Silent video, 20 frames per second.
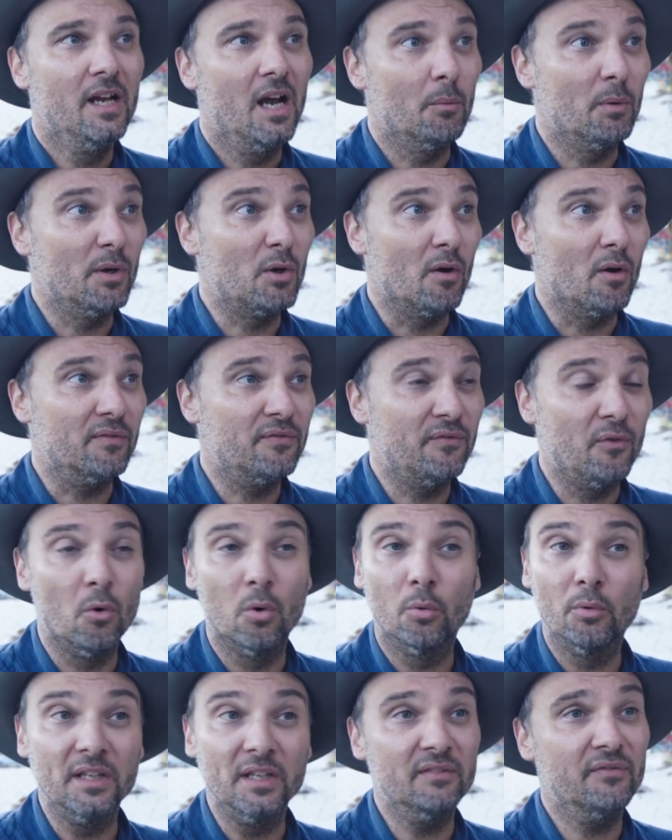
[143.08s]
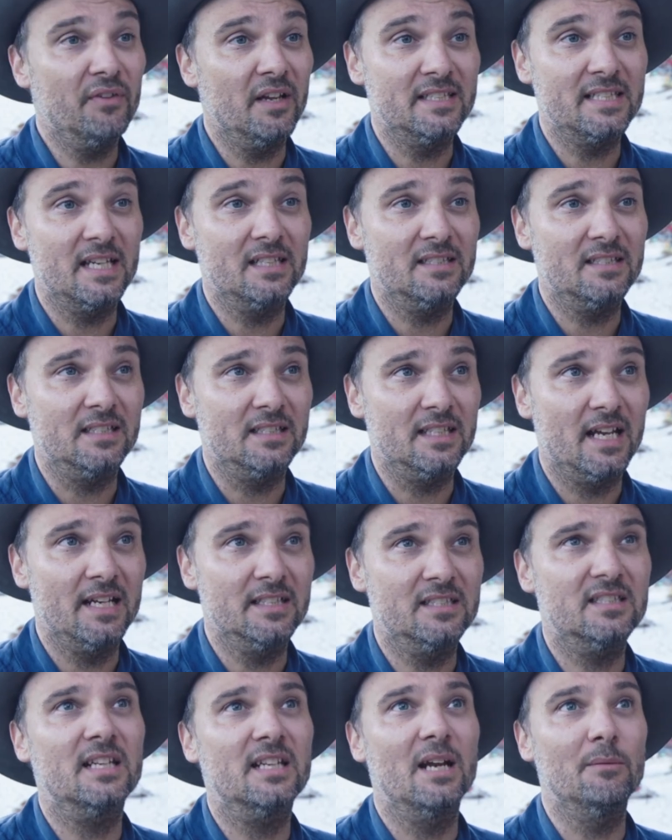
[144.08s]
We got four really fantastic
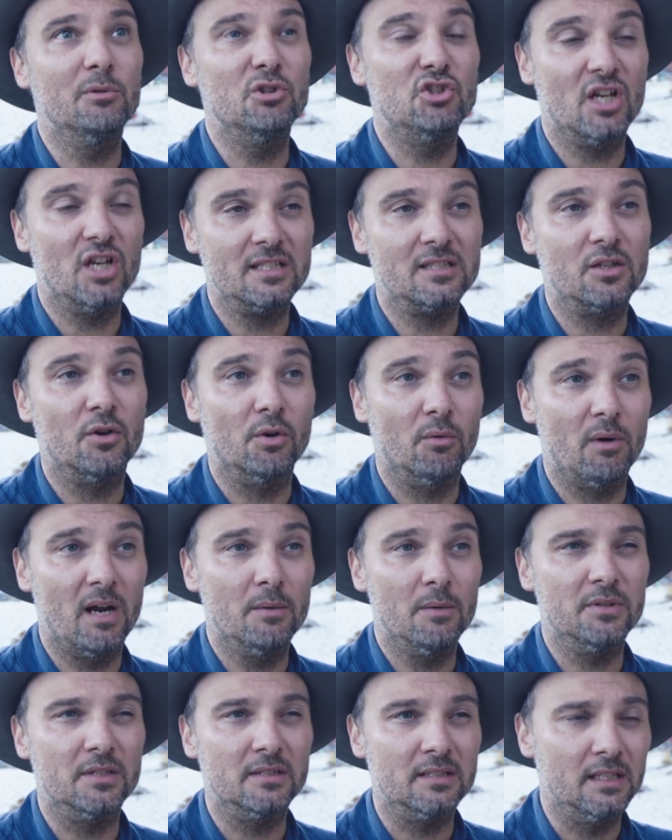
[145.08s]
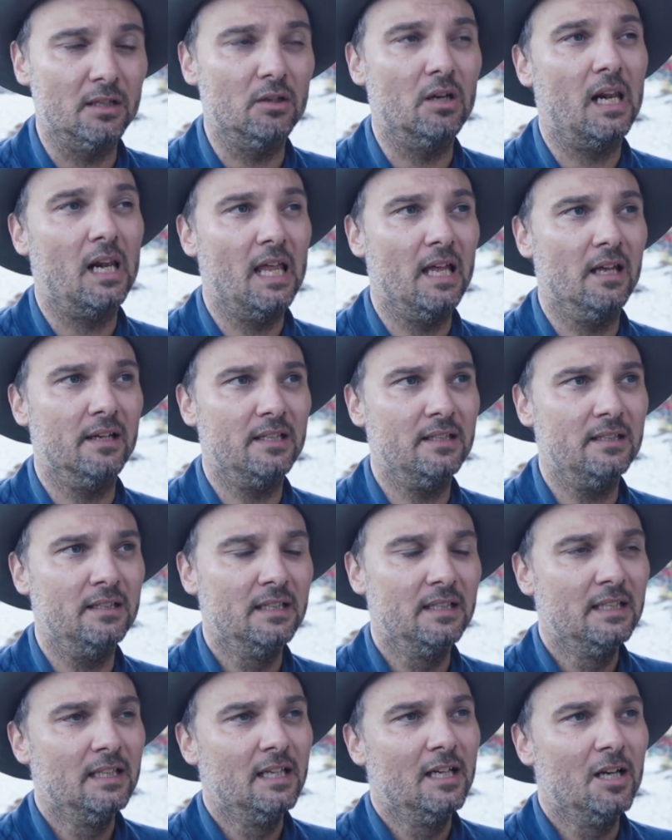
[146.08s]
days. Today we just got away with it, it was a little cloudy.
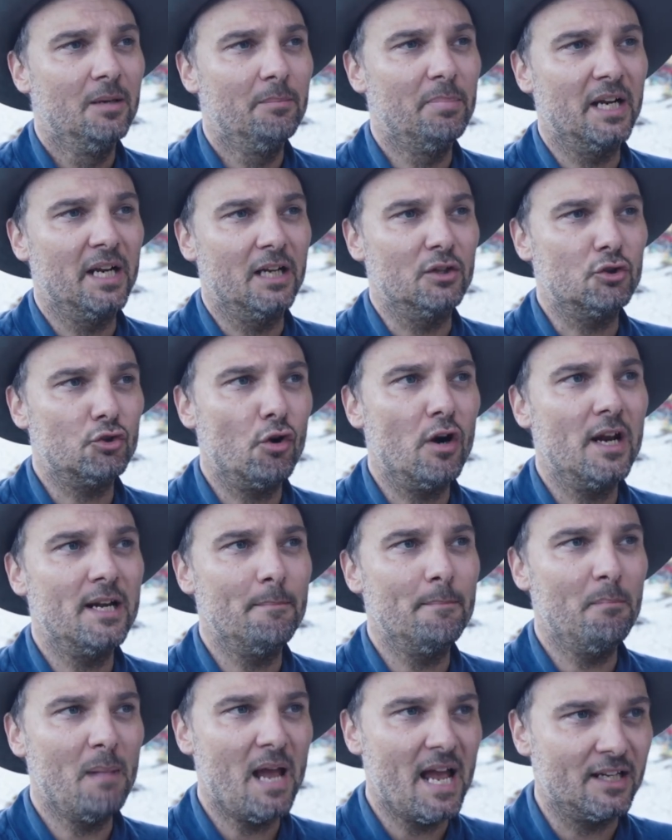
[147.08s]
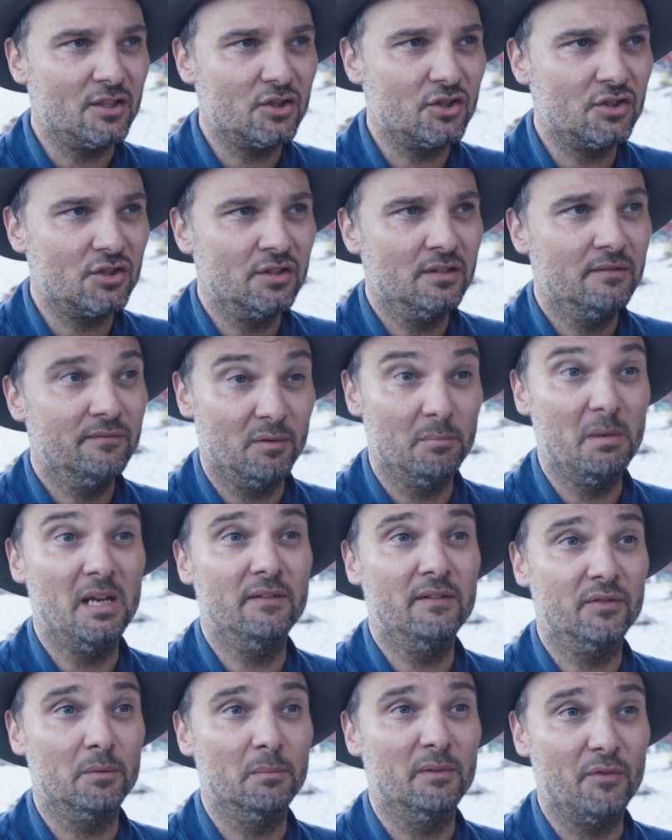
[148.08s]
But trying to match, for me,
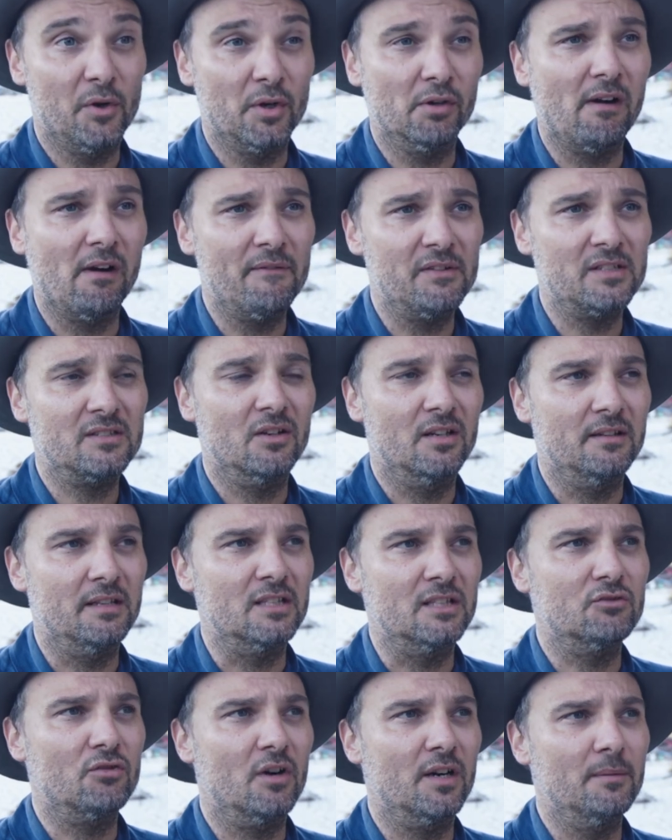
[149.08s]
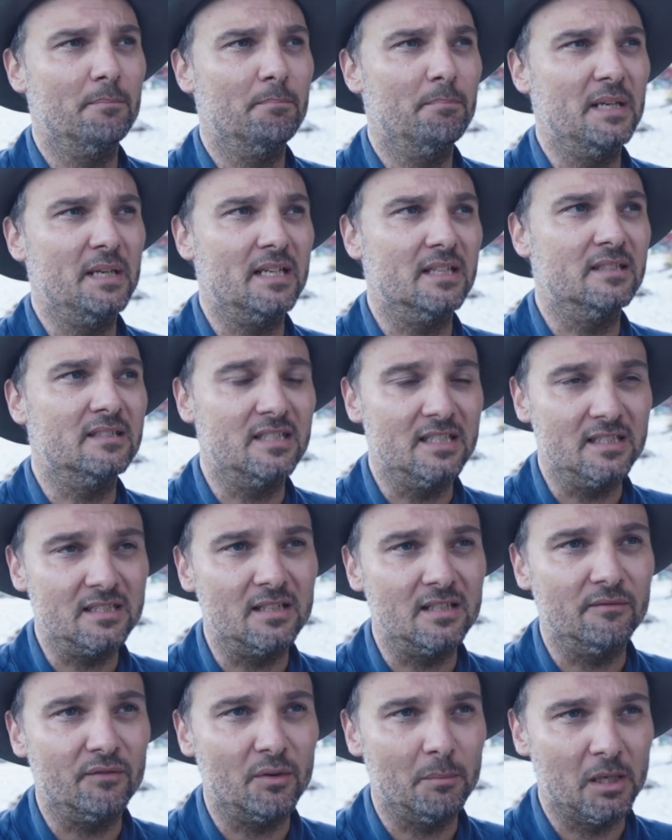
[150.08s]
from a photographic side of things, trying to be
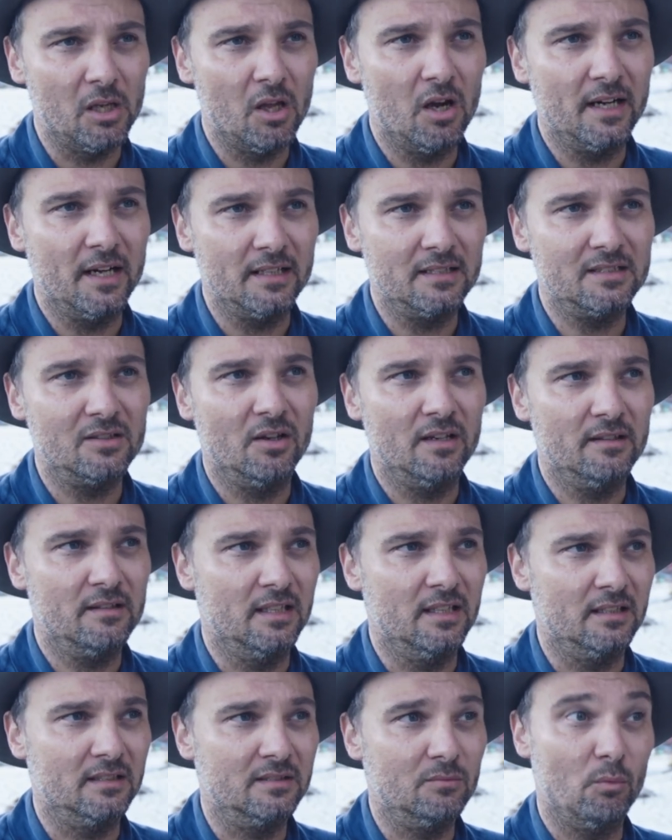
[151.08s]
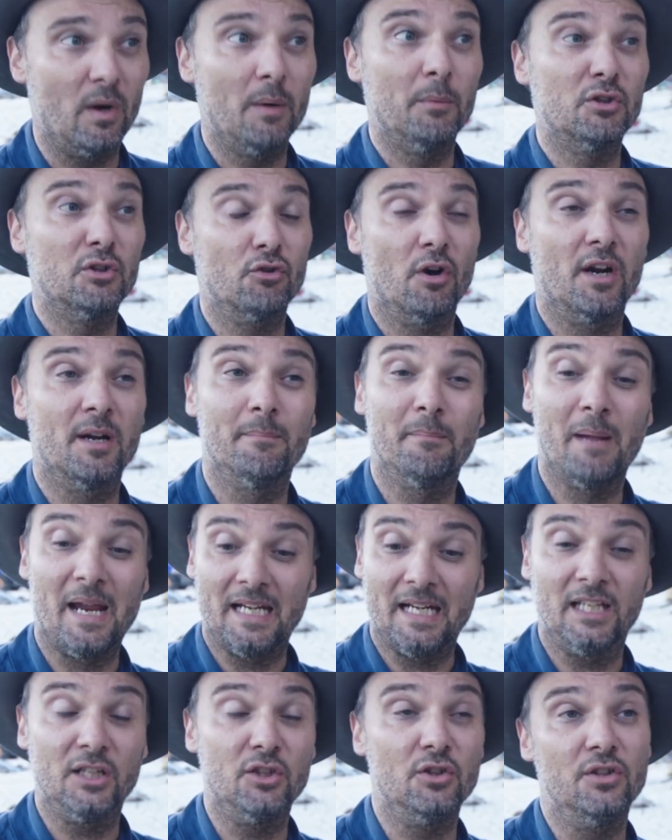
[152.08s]
consistent from a lighting side of things when we're trying to
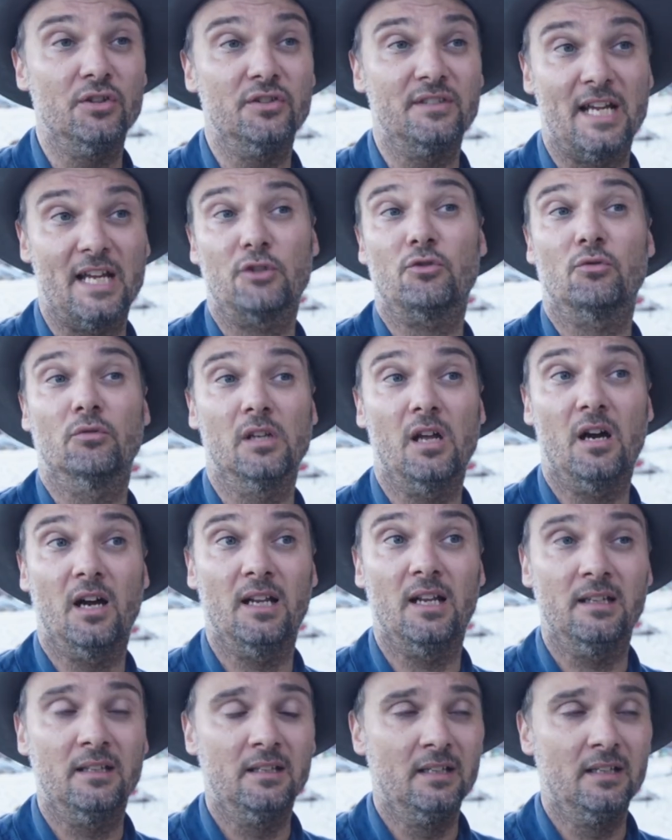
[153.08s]
mainly use natural light